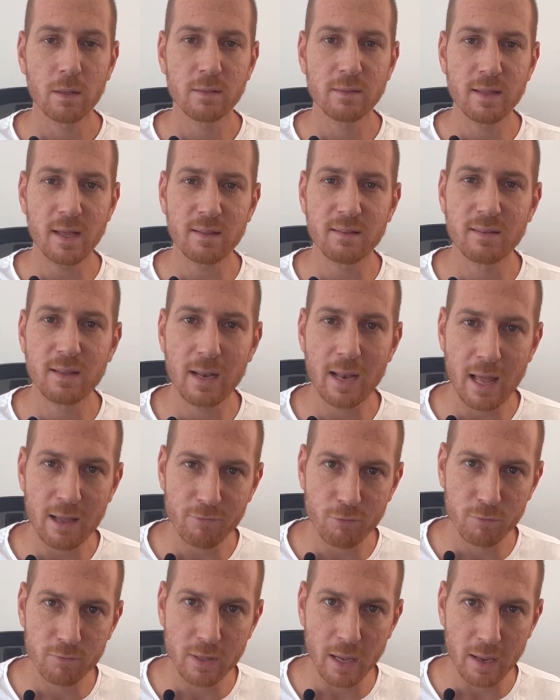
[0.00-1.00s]
That's the
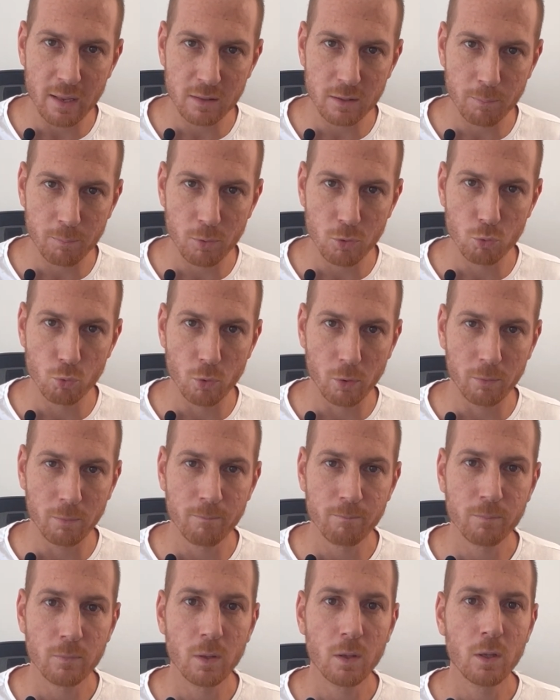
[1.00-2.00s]
life of the entrepreneur.
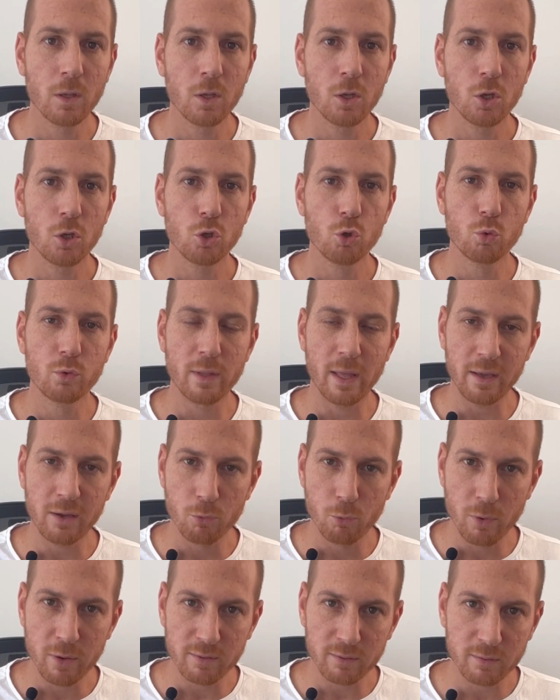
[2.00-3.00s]
You take
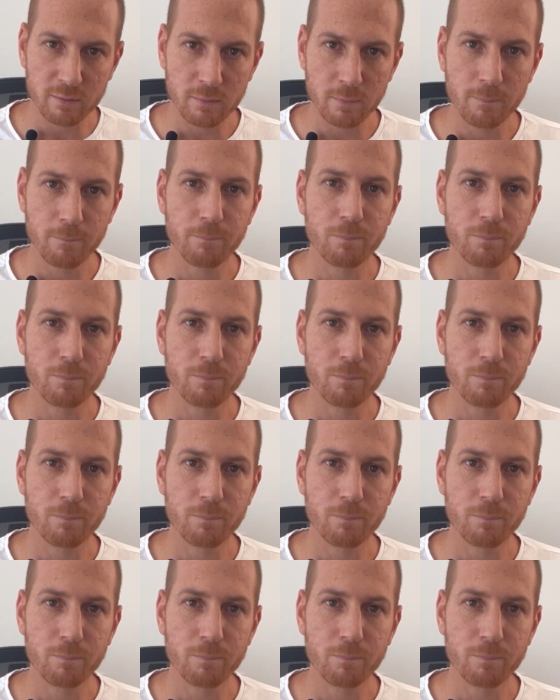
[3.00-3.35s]
risks.